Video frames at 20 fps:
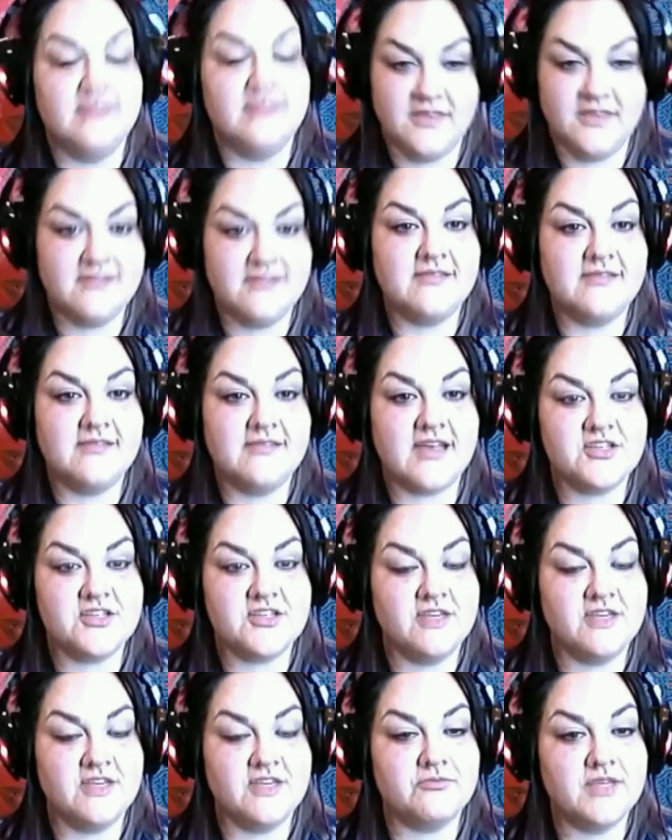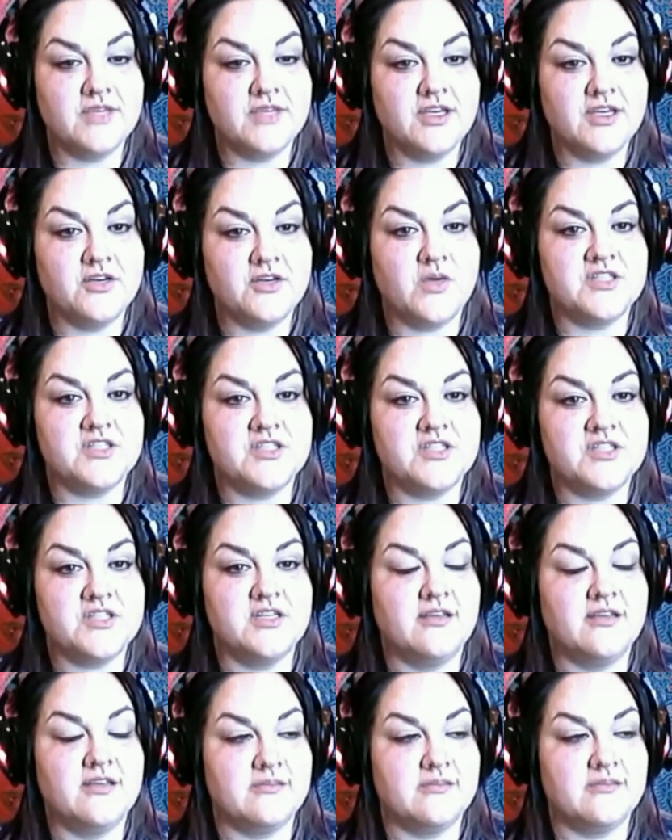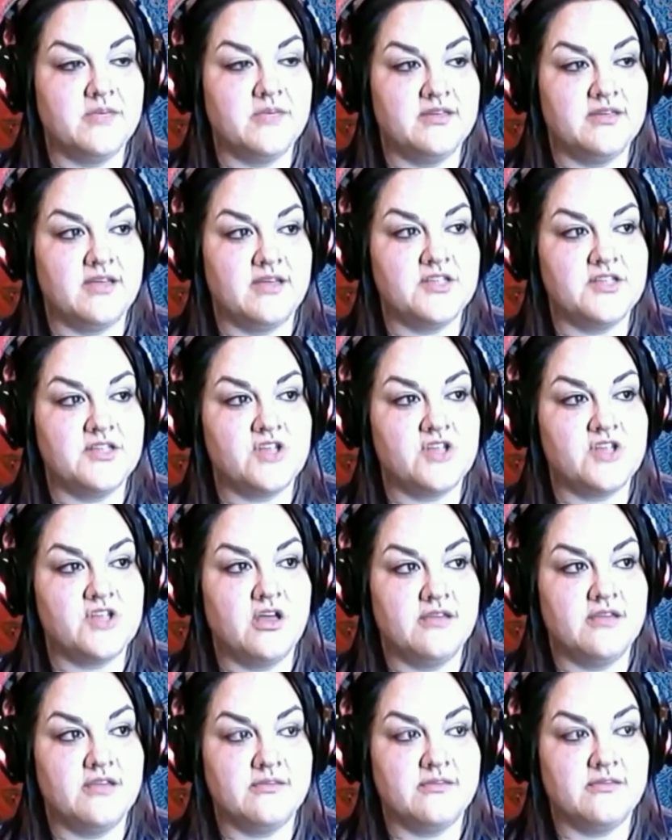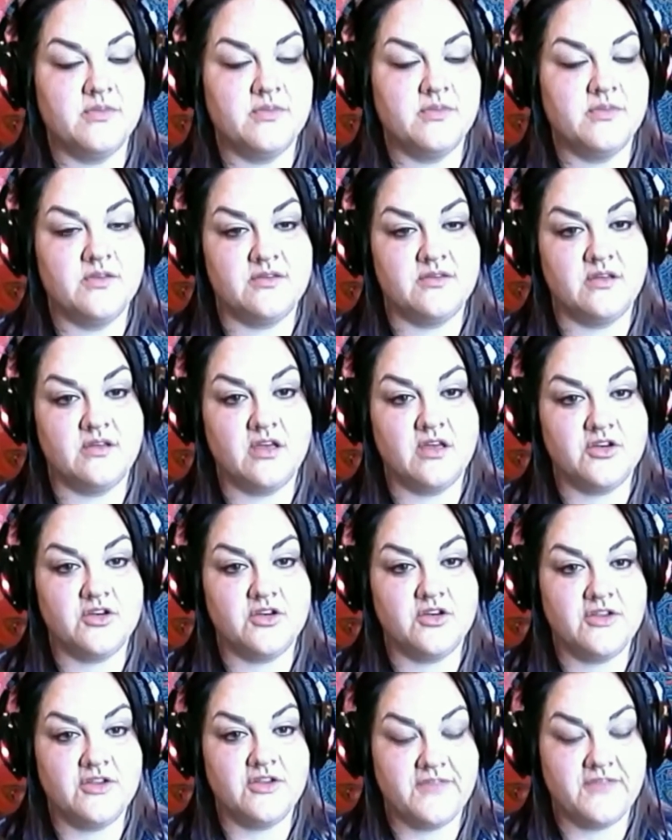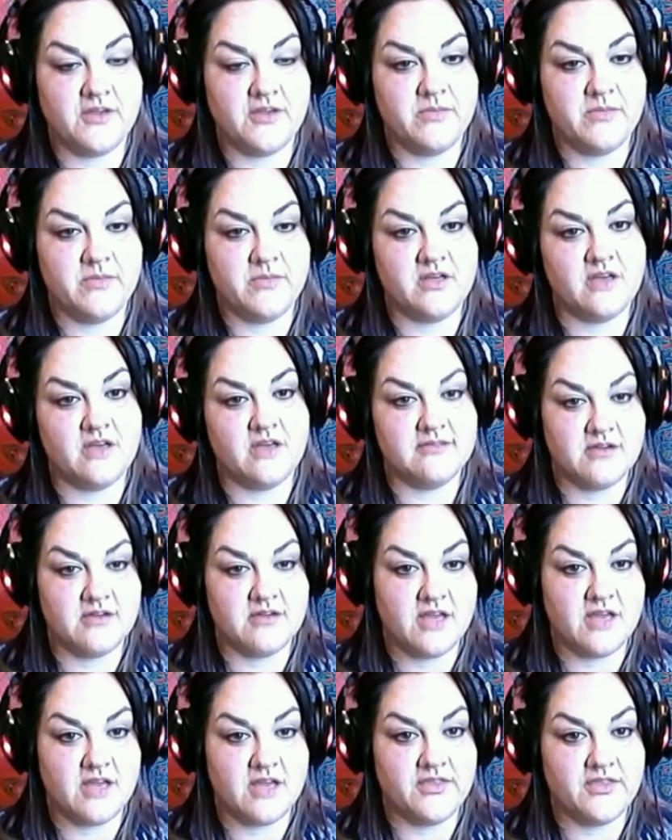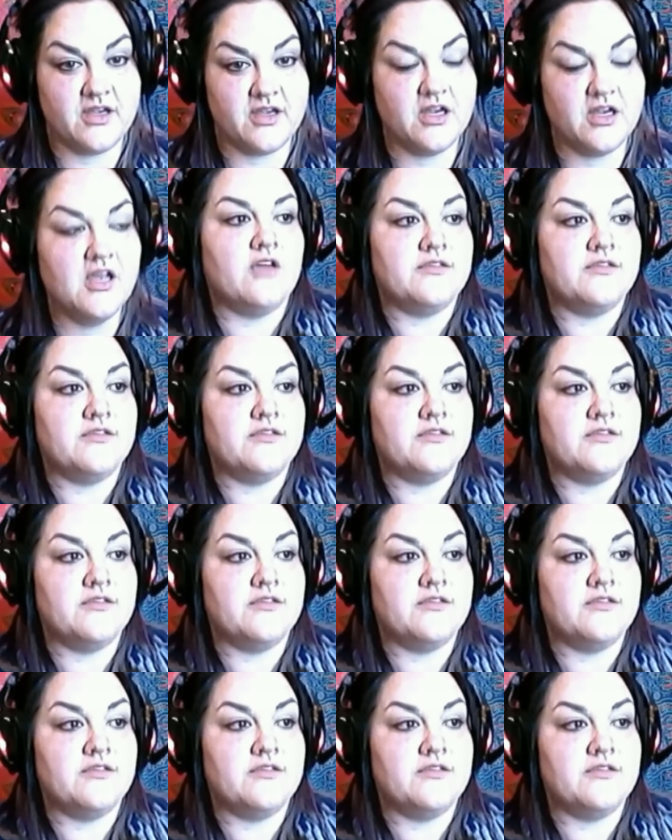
This is actually a really good question because I'm going to touch on some of those non-grief therapy dogs that are out there.